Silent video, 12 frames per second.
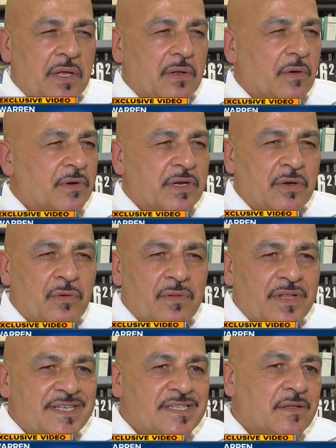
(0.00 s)
working all
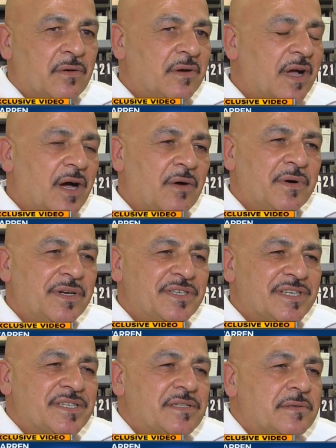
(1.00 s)
these long hours
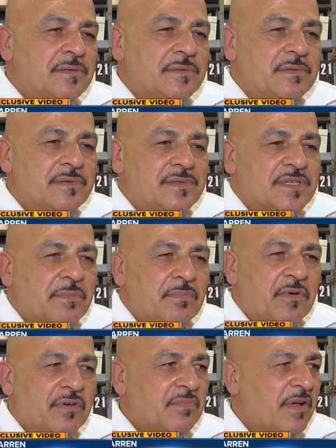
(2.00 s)
just to, to
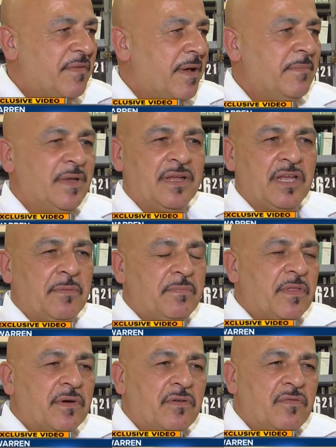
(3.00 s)
support my family and keep
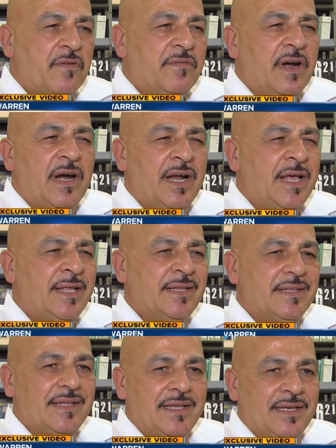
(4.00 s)
the roof over our head.
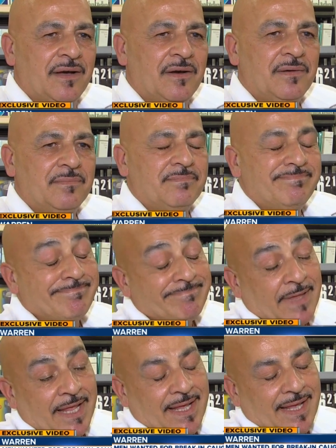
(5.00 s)
You know,
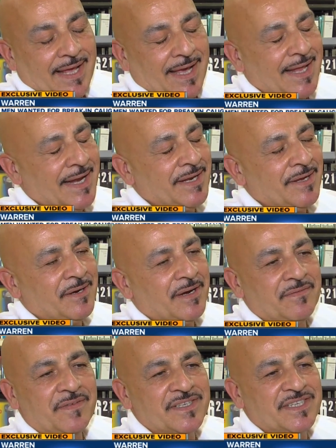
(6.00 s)
I don't know.
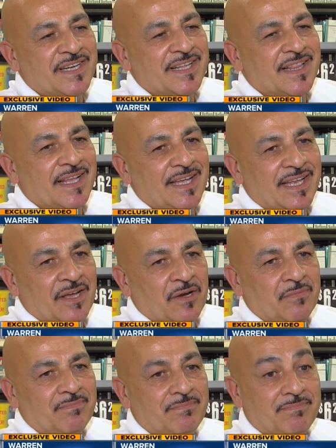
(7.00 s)
Unfortunately, you
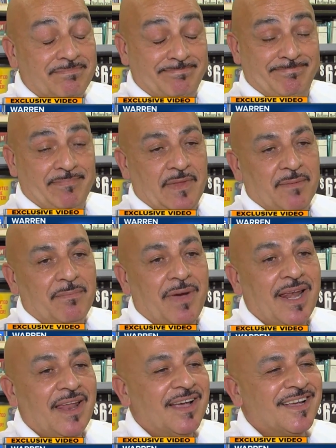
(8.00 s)
know,
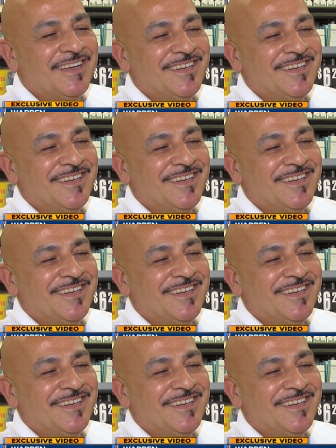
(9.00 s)
my luck.